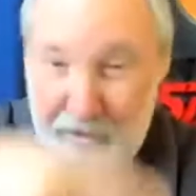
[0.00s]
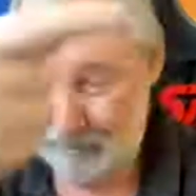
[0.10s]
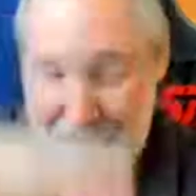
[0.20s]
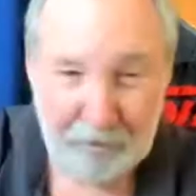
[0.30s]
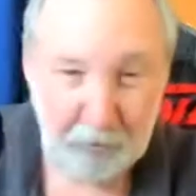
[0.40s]

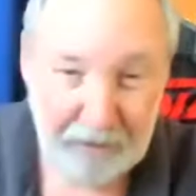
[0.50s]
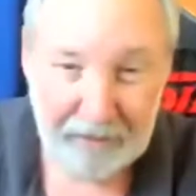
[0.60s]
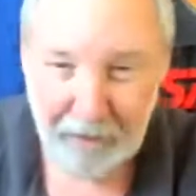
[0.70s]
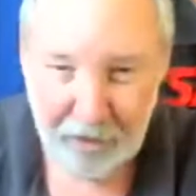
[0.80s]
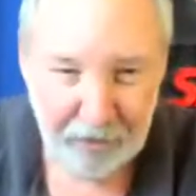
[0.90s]
click
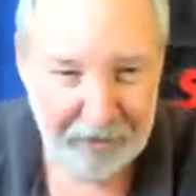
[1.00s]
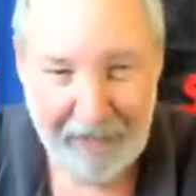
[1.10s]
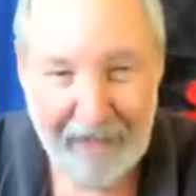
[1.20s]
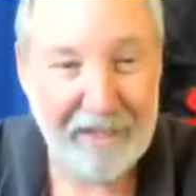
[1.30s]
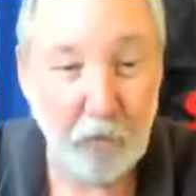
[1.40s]
reload
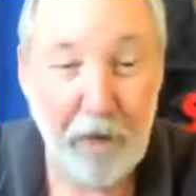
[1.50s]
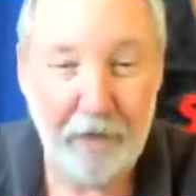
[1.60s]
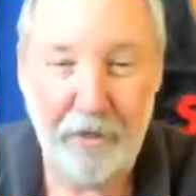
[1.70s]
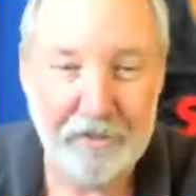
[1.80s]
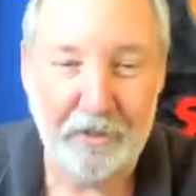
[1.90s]
and then wait
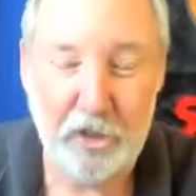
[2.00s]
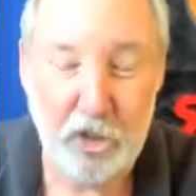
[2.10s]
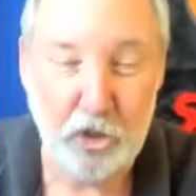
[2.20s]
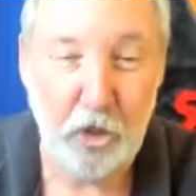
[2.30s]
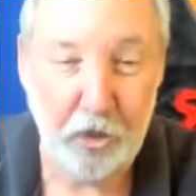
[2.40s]
around until it
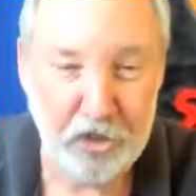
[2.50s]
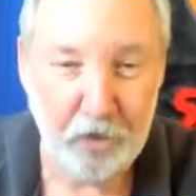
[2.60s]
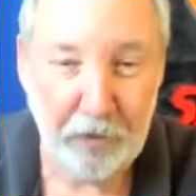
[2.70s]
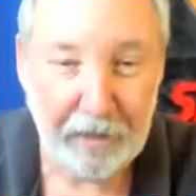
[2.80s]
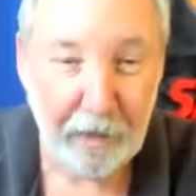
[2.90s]
starts
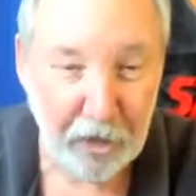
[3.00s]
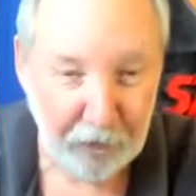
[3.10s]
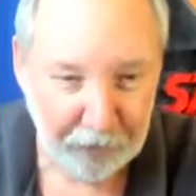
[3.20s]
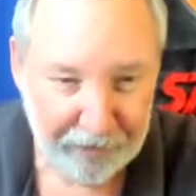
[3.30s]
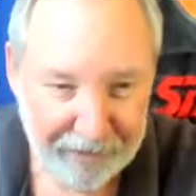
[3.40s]
to
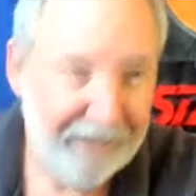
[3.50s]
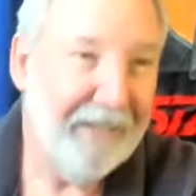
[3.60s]
reload